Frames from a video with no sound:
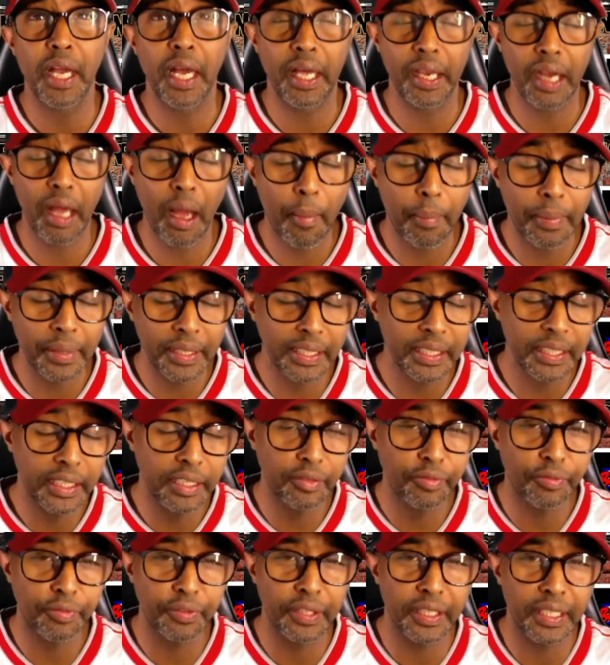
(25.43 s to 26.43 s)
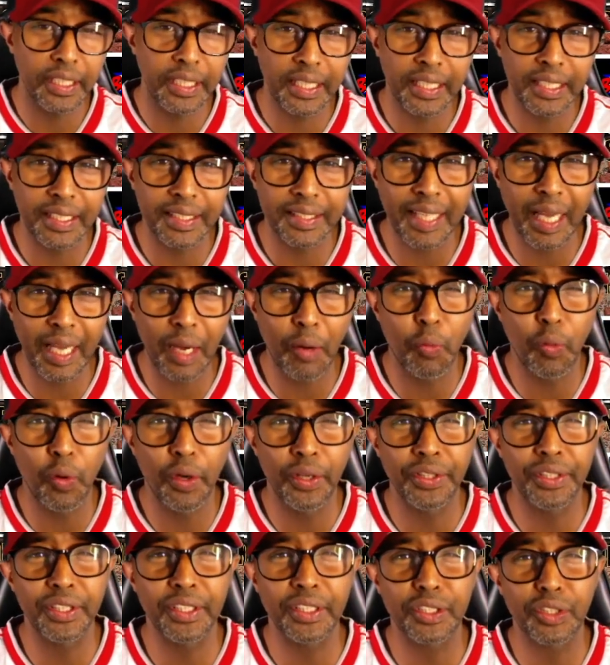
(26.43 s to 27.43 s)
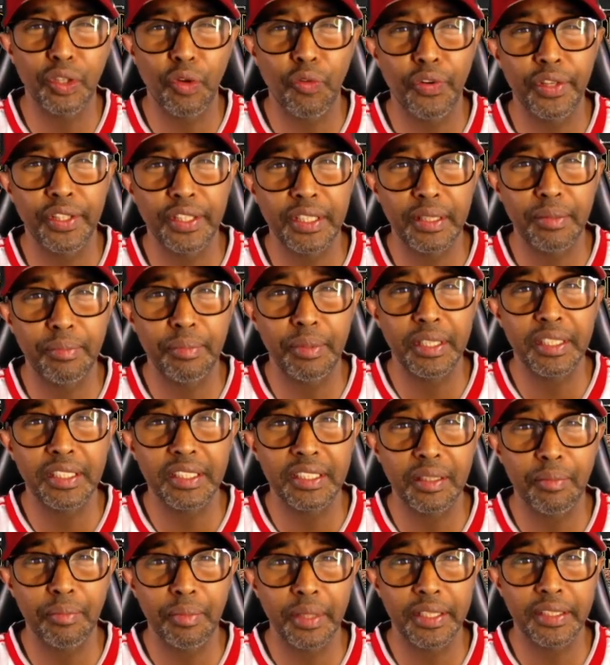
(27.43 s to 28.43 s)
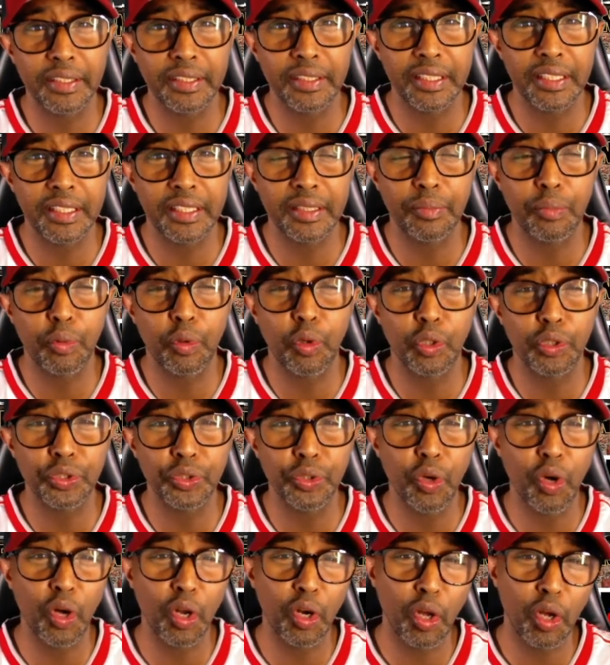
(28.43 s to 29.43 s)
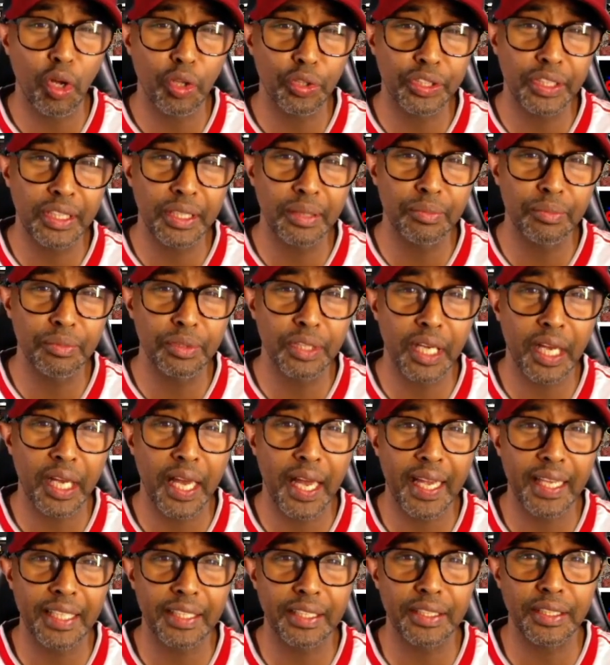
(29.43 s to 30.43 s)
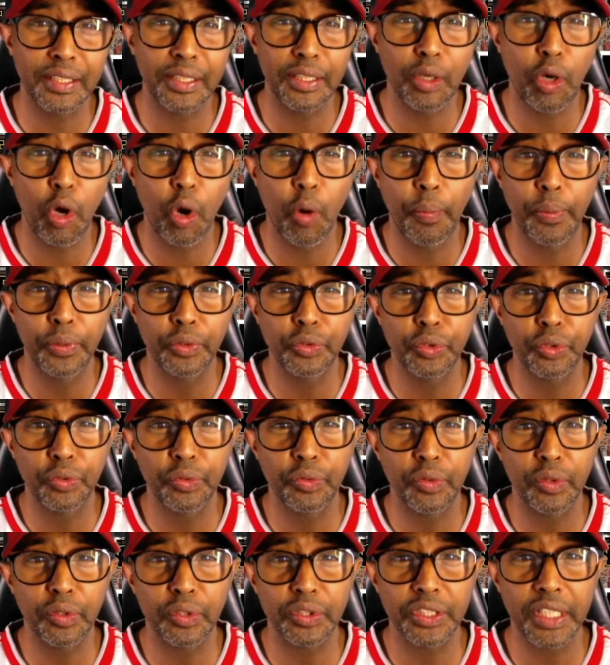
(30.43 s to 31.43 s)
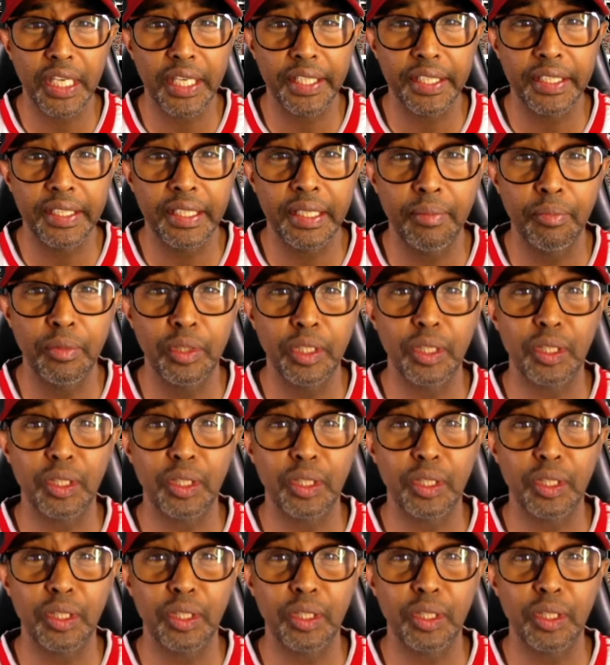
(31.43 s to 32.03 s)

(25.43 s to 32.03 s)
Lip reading: and I believe that one is already been cemented because not a lot of teams are actually open to signing him.